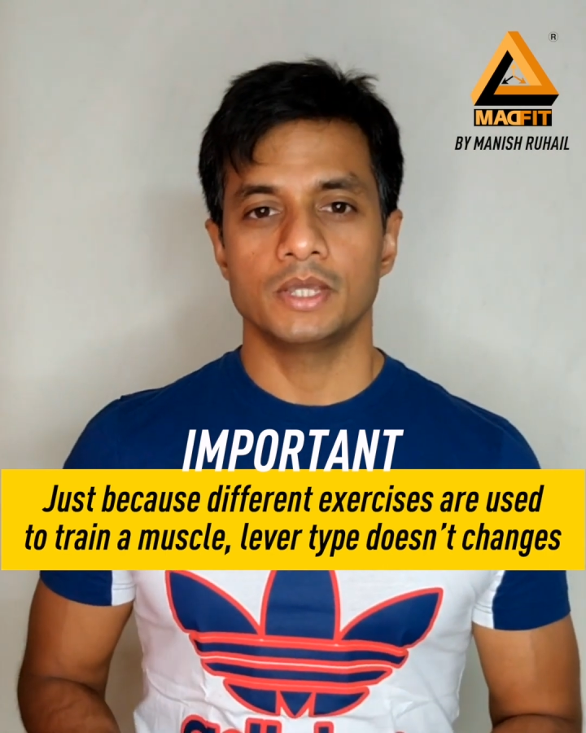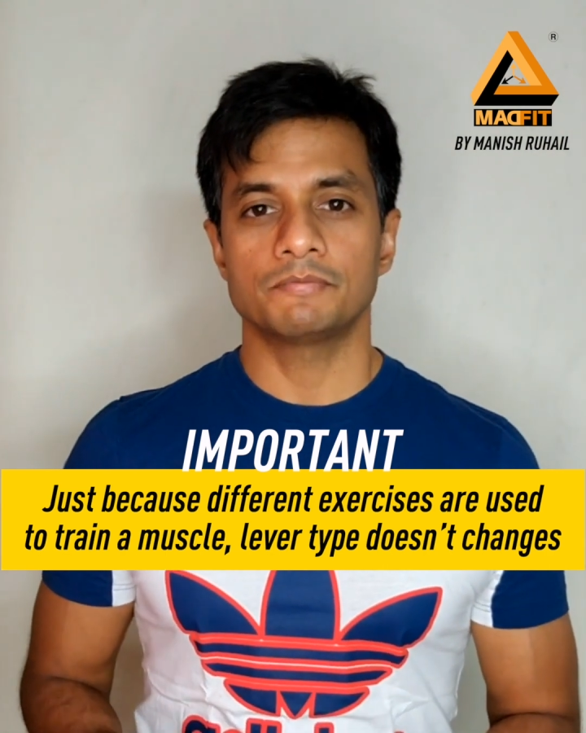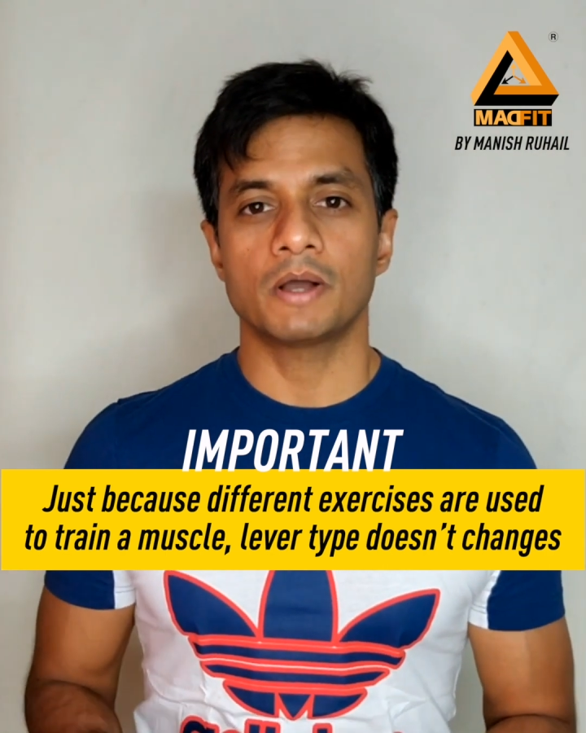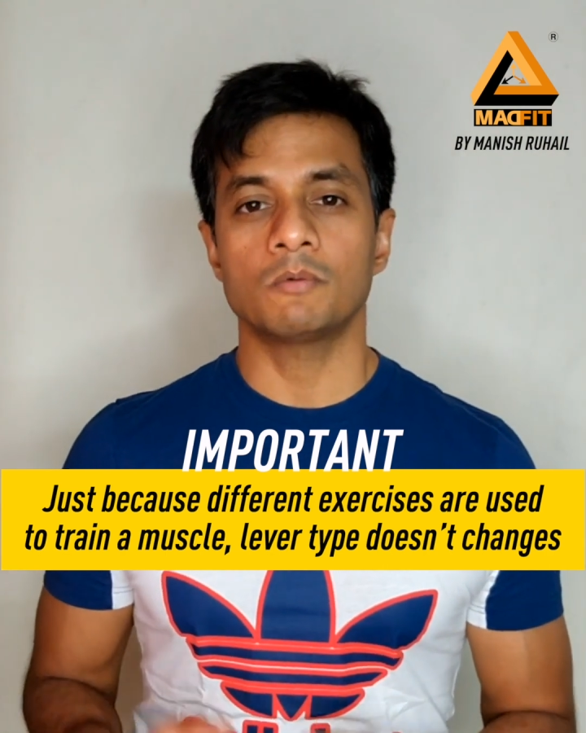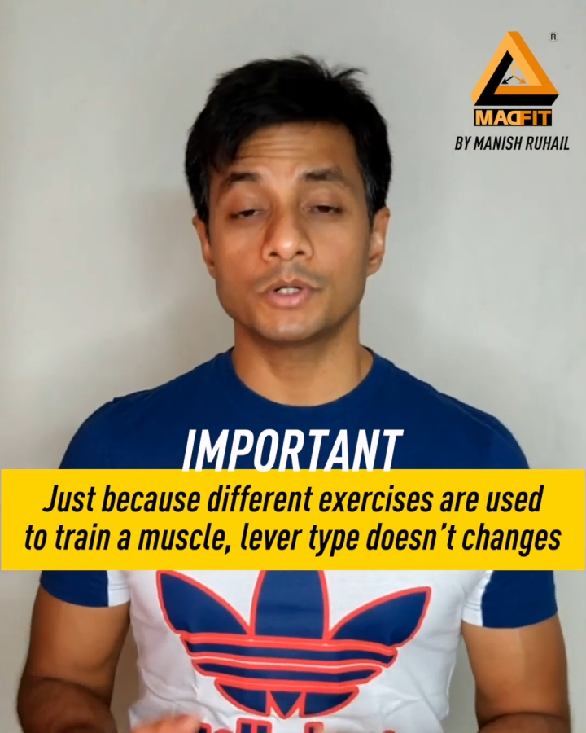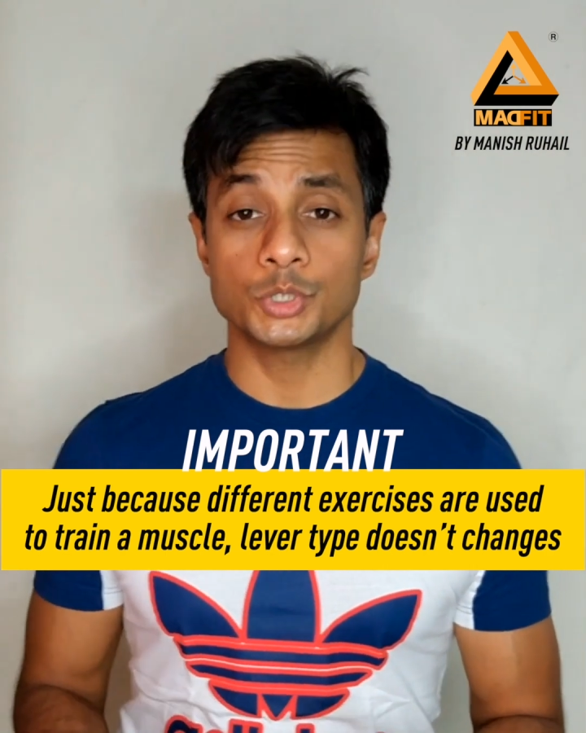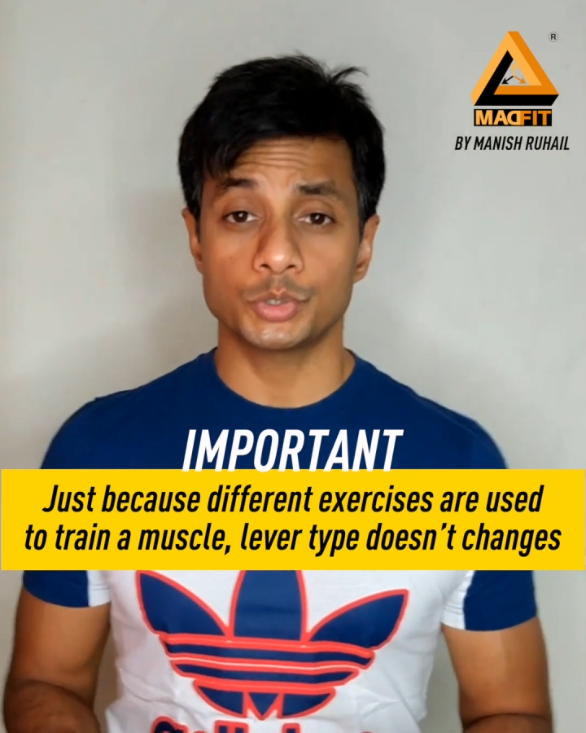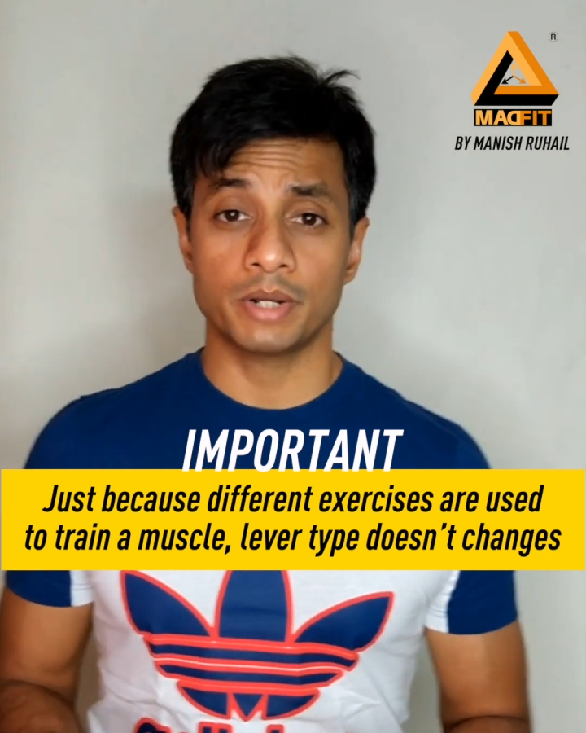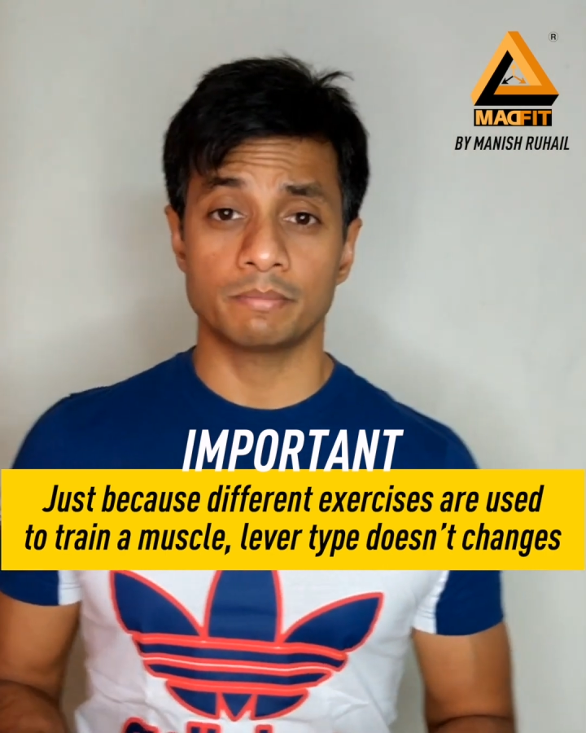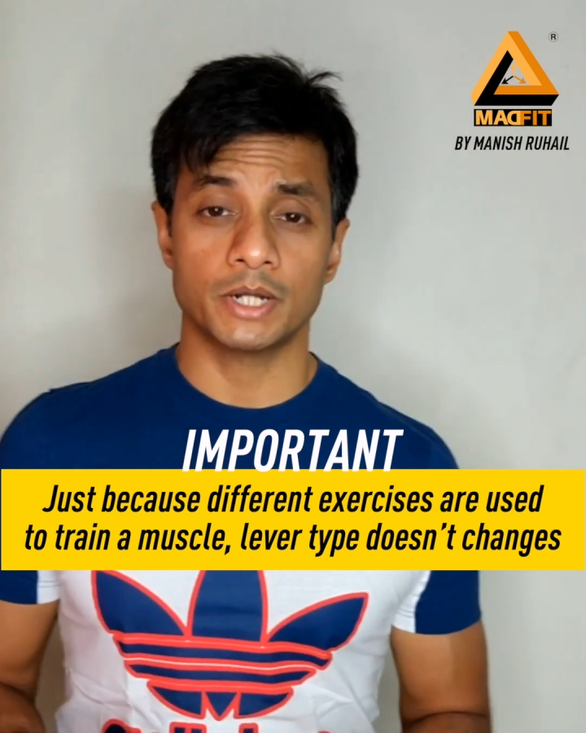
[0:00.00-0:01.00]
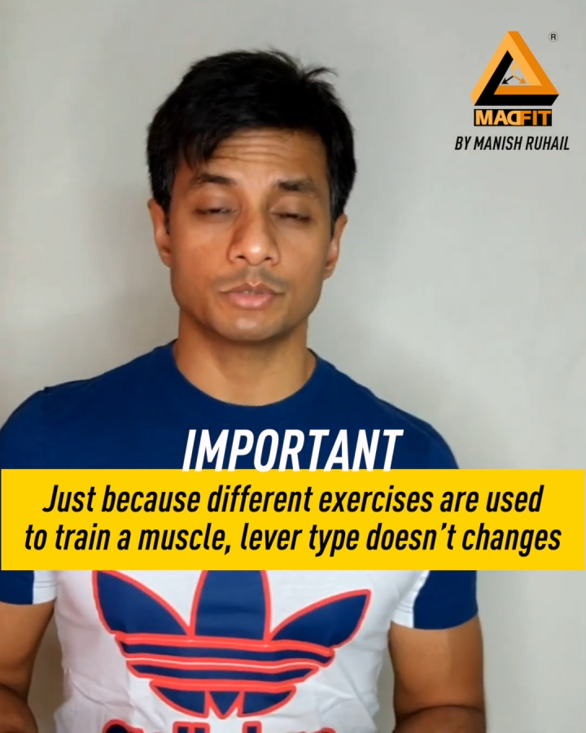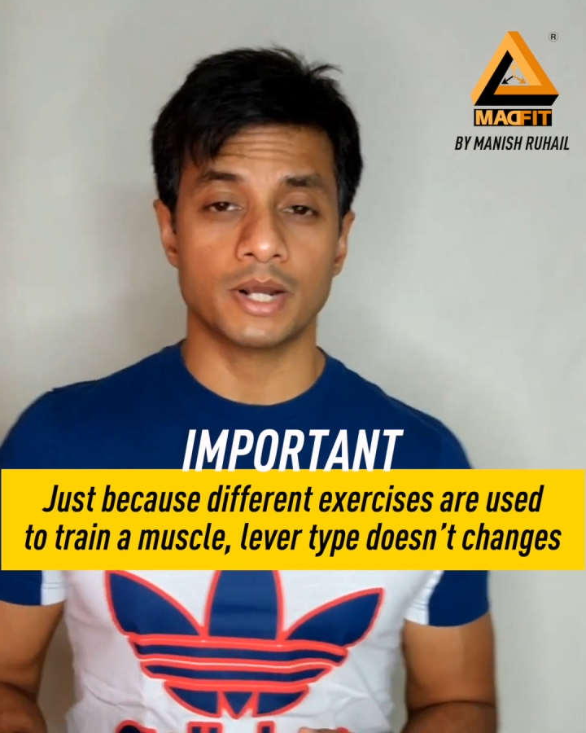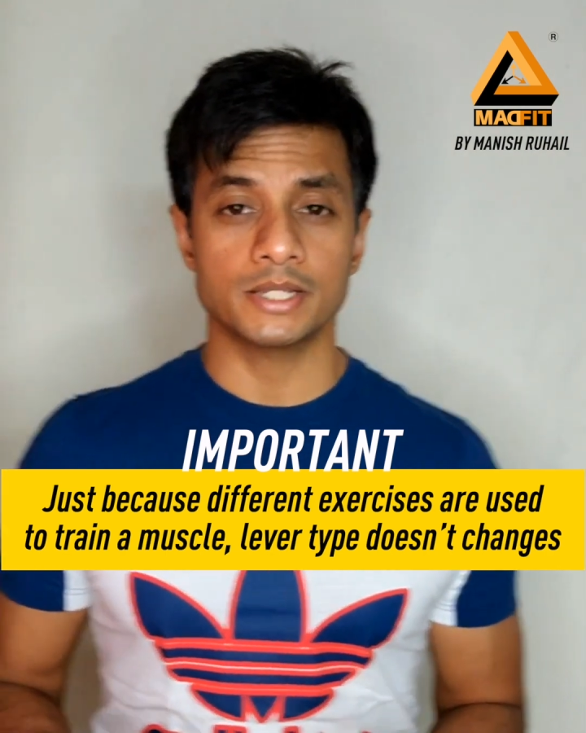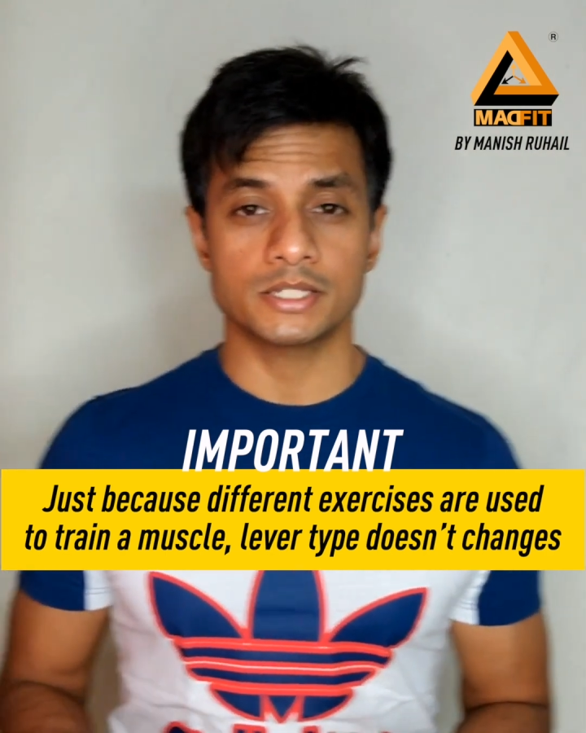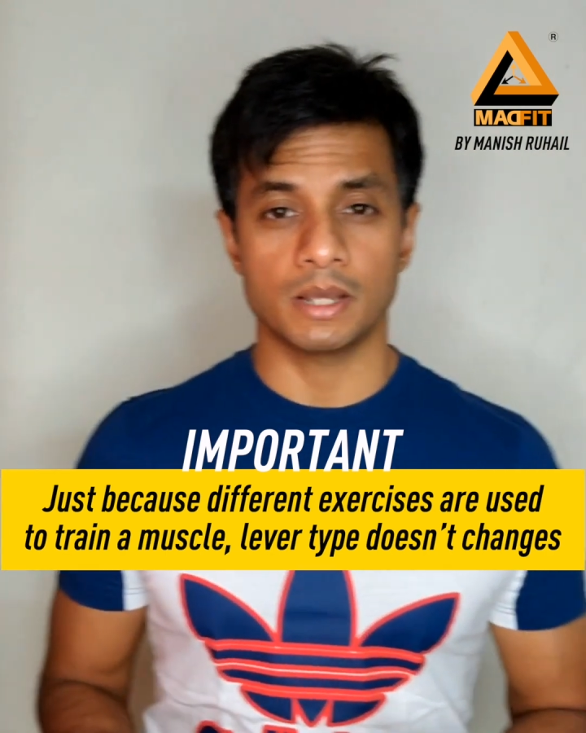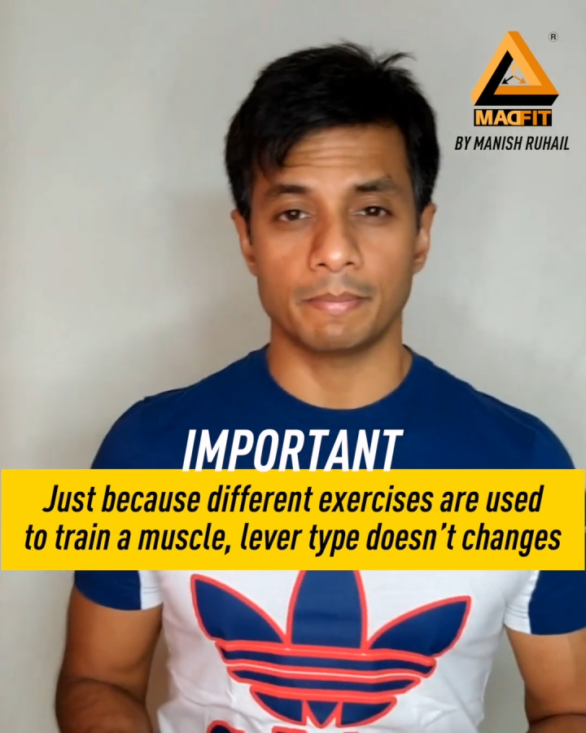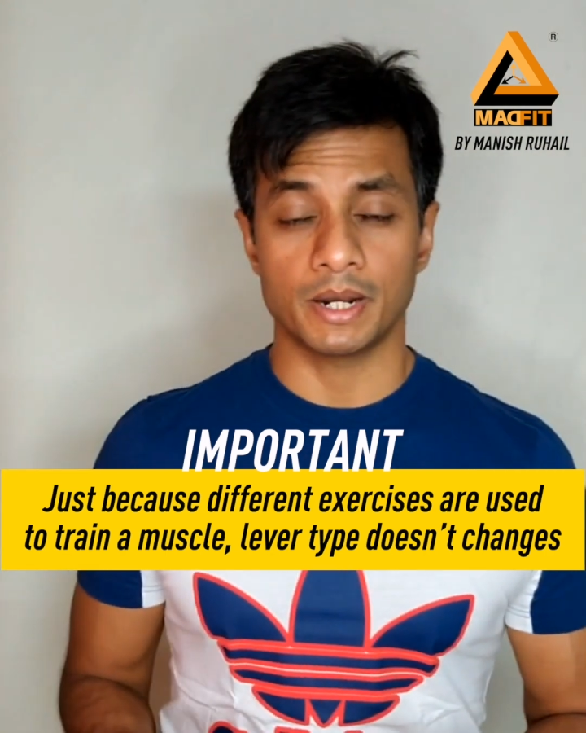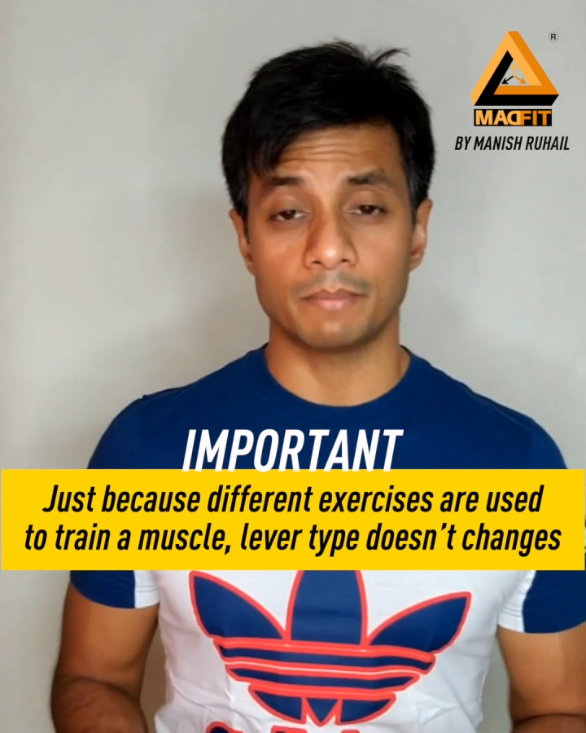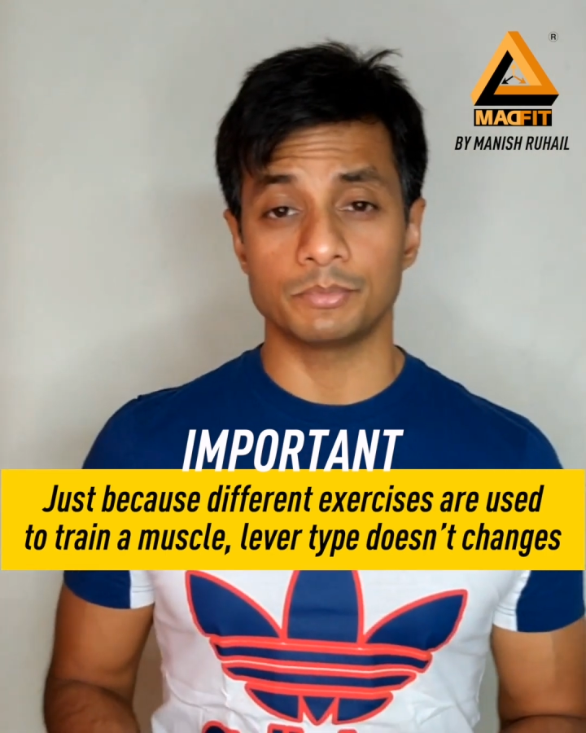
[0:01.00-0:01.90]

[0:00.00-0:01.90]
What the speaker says: If I want to train my tricep and